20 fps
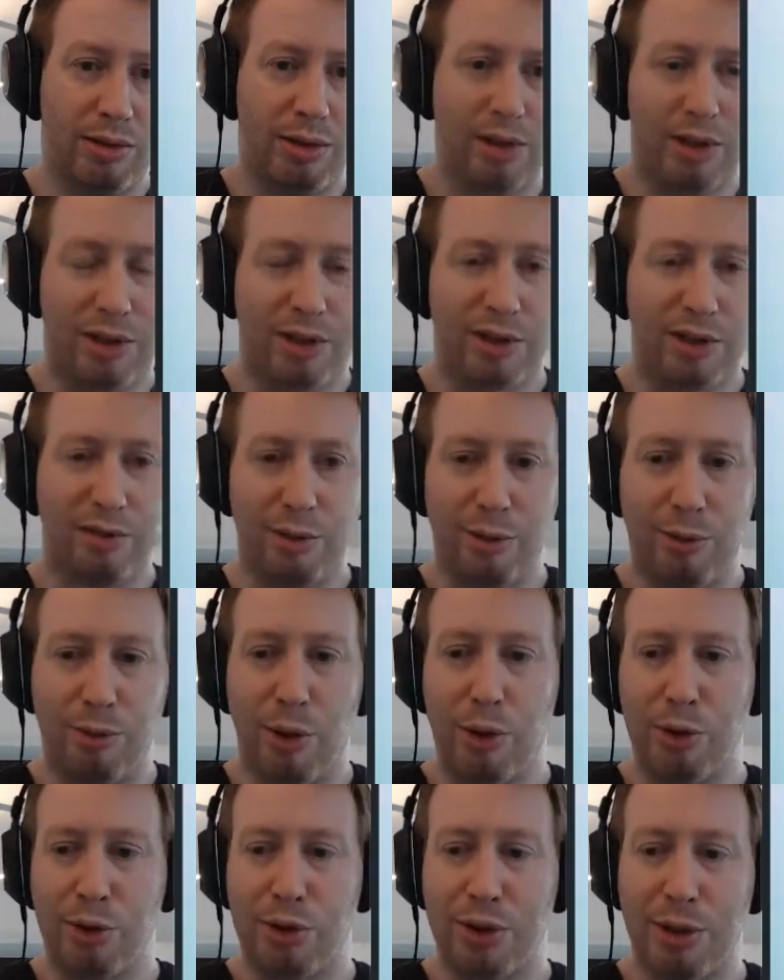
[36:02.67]
it's
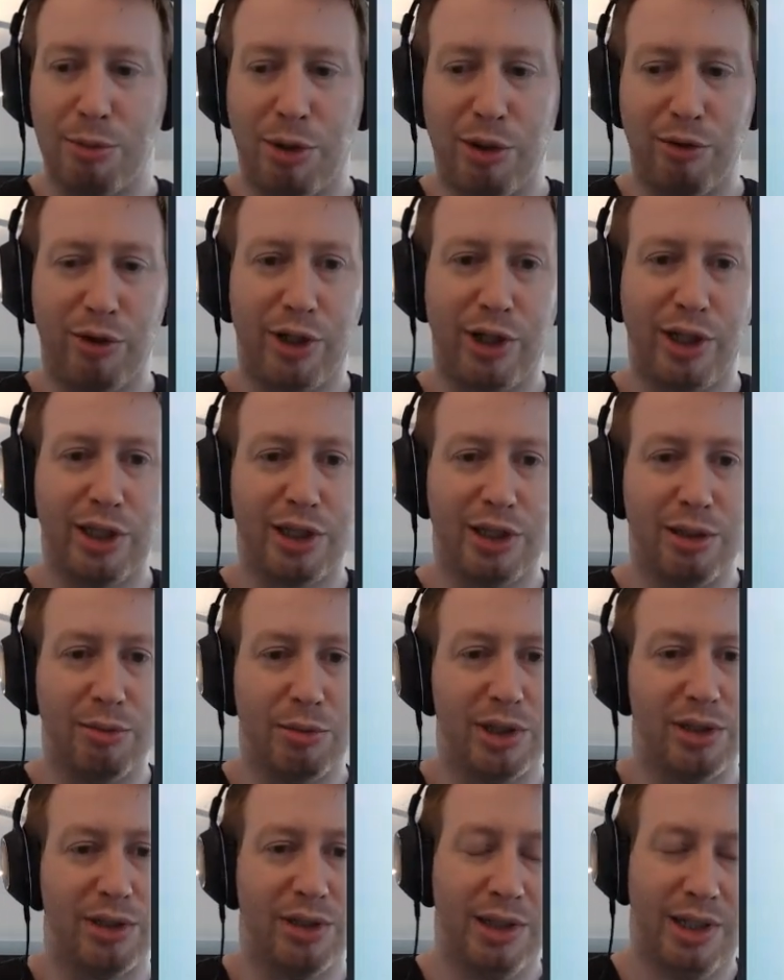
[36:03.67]
gross simplification,
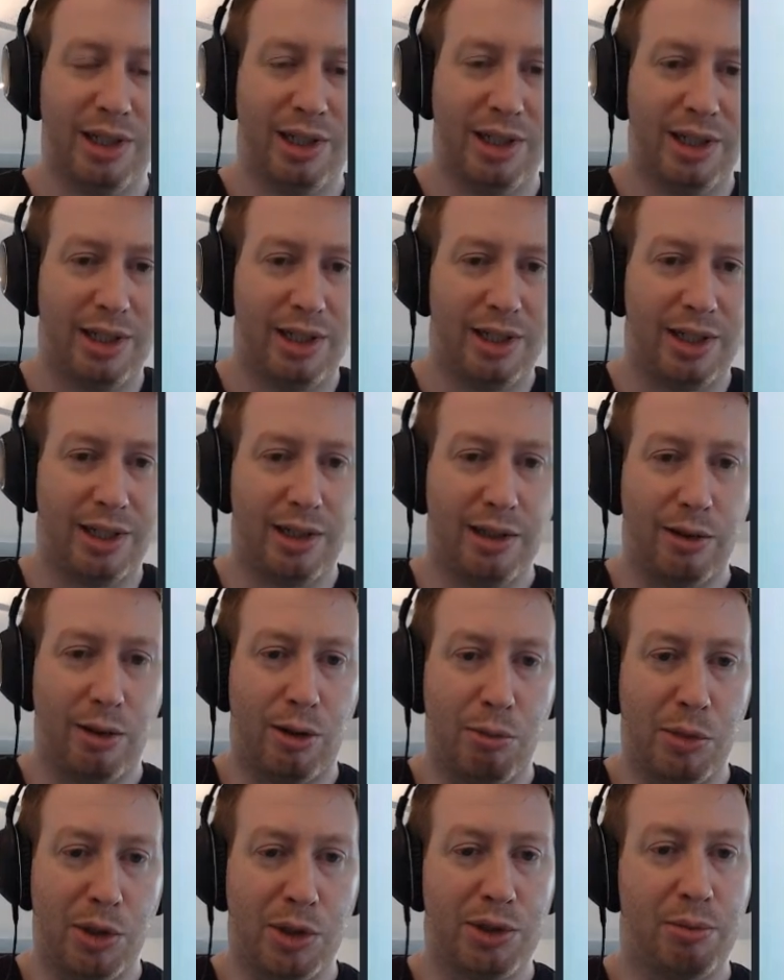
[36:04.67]
but
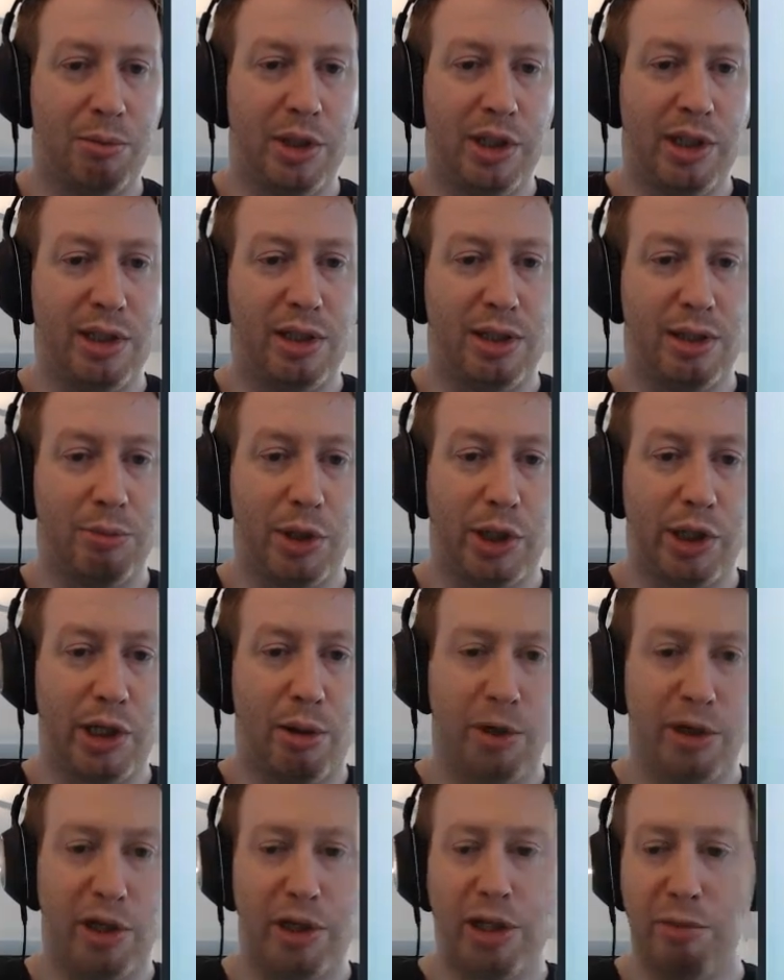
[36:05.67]
almost
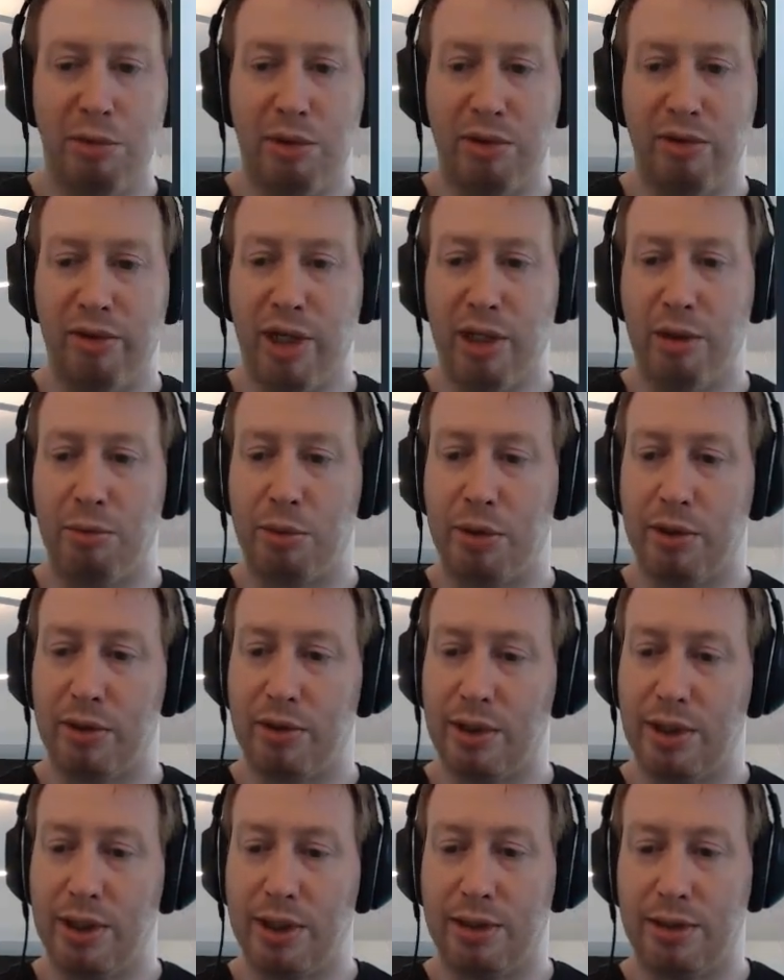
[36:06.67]
becoming a game developer,
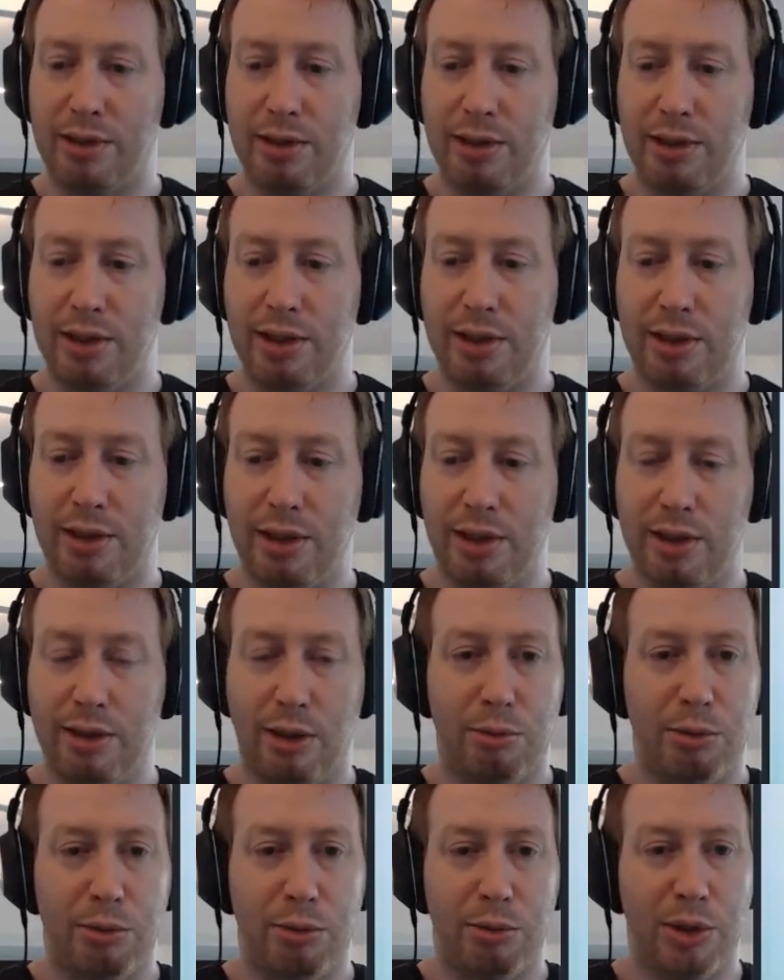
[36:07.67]
it
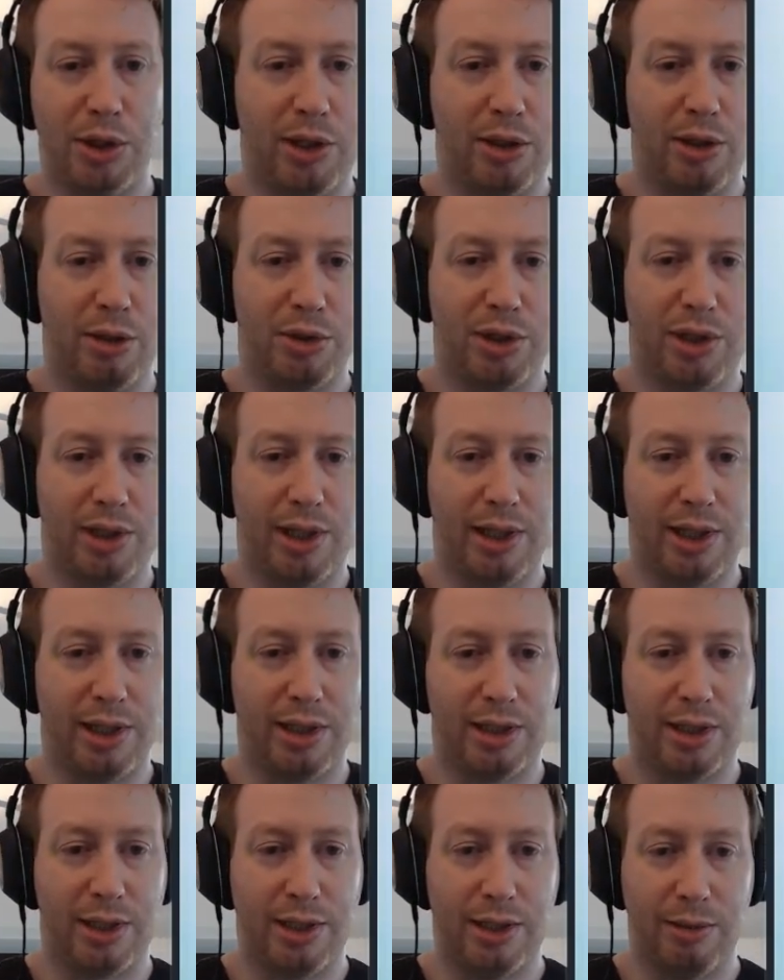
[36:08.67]
almost
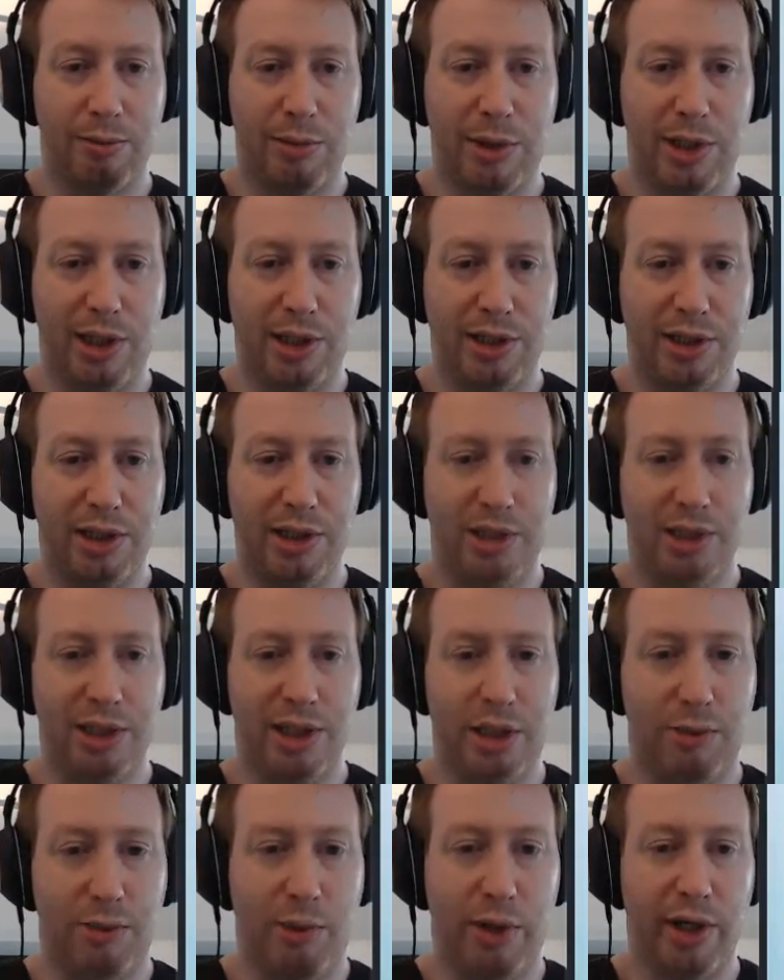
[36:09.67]
becomes as
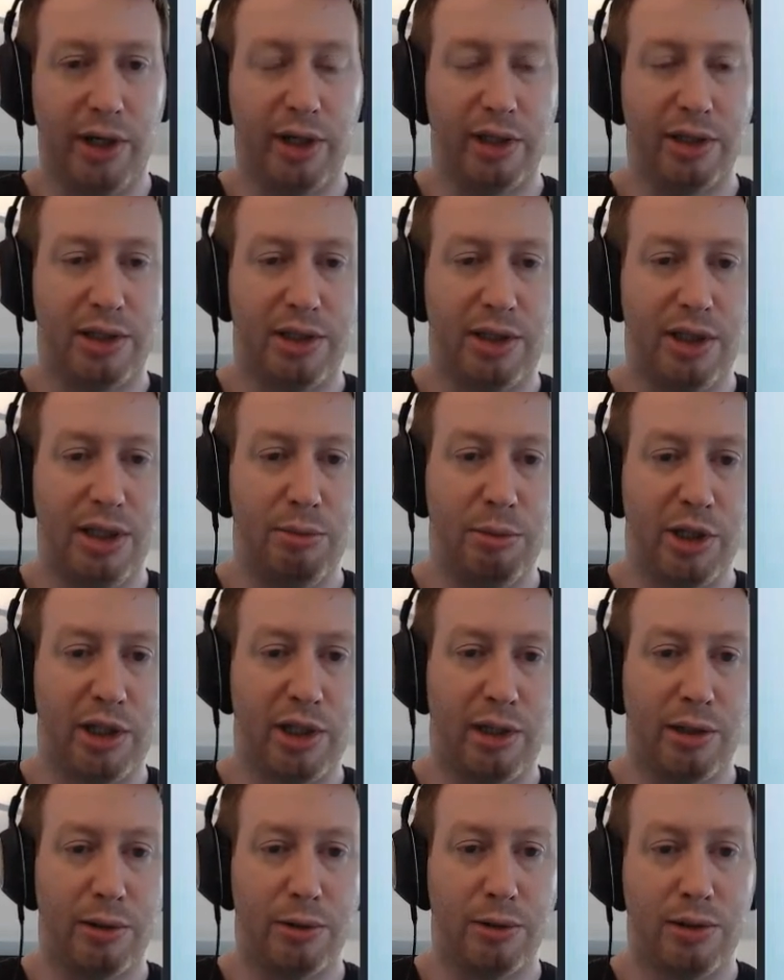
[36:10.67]
easy as creating a
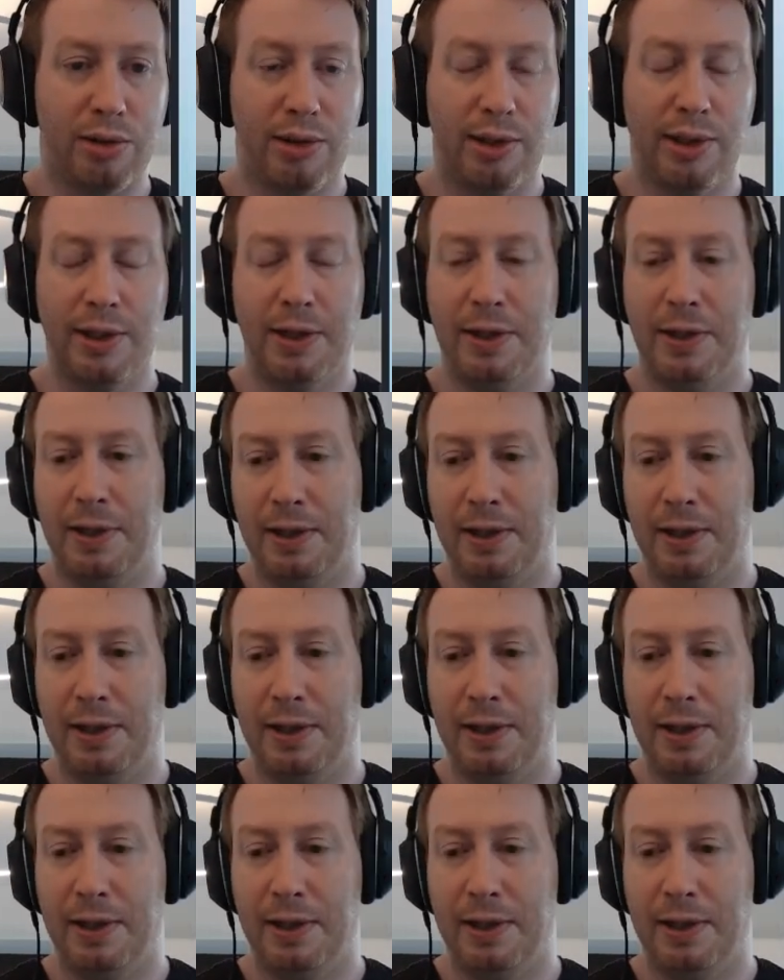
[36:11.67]
Steam account